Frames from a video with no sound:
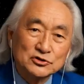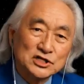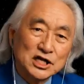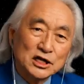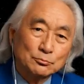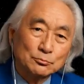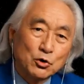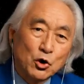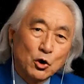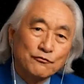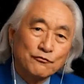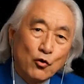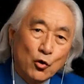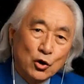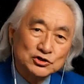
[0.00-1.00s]
our view of
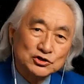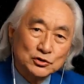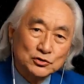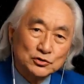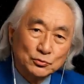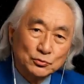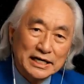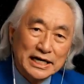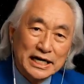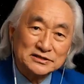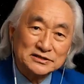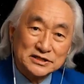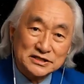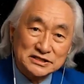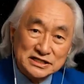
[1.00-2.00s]
3I Atlas
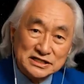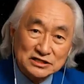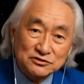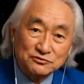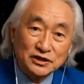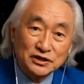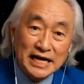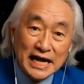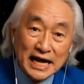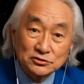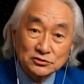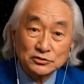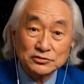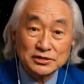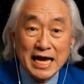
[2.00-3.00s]
until early
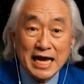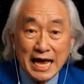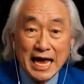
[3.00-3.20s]
December,